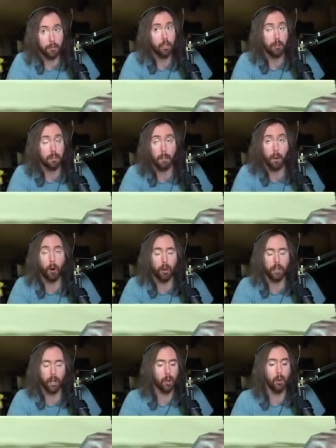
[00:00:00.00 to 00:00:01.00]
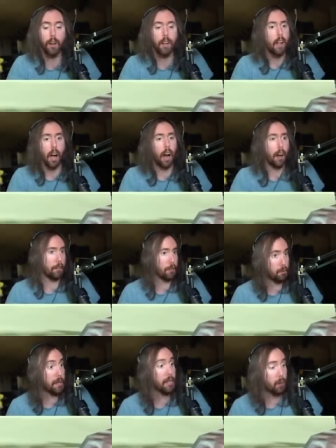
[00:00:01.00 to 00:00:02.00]
Super Mario
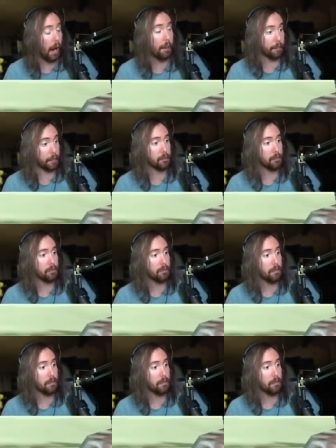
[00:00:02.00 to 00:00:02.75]
3 graphics.